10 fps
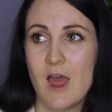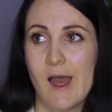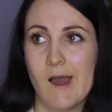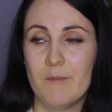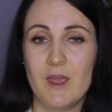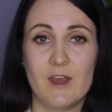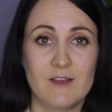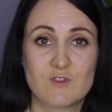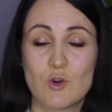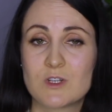And
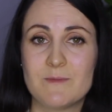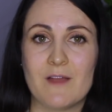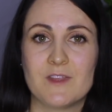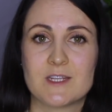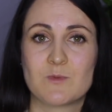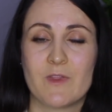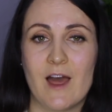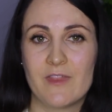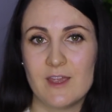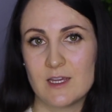I've talked about this with
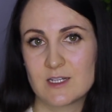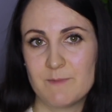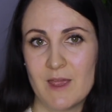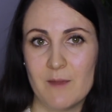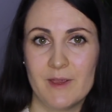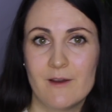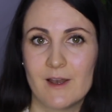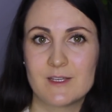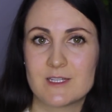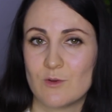other expat
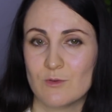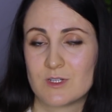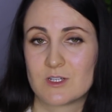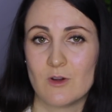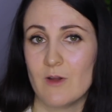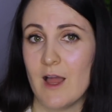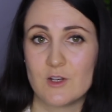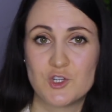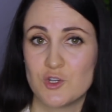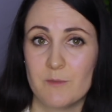parents and also
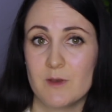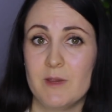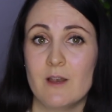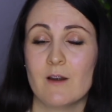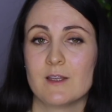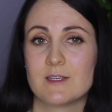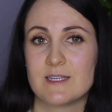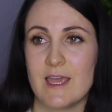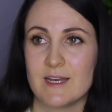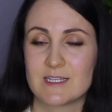German
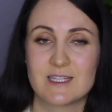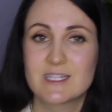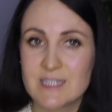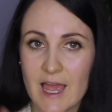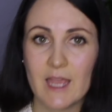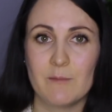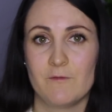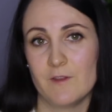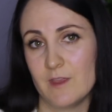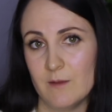parents, and it's the same
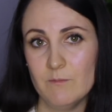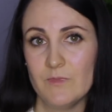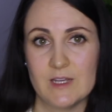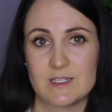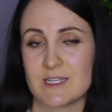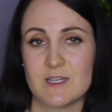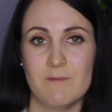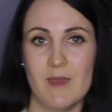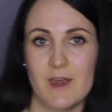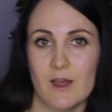for them. It
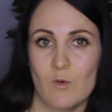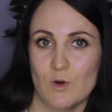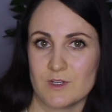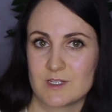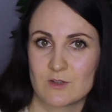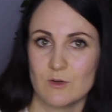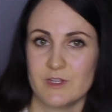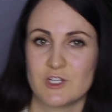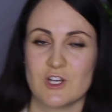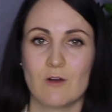doesn't matter what school
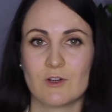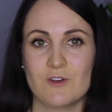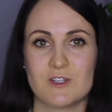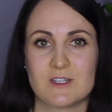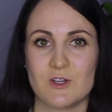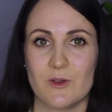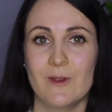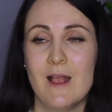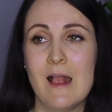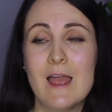their child goes to.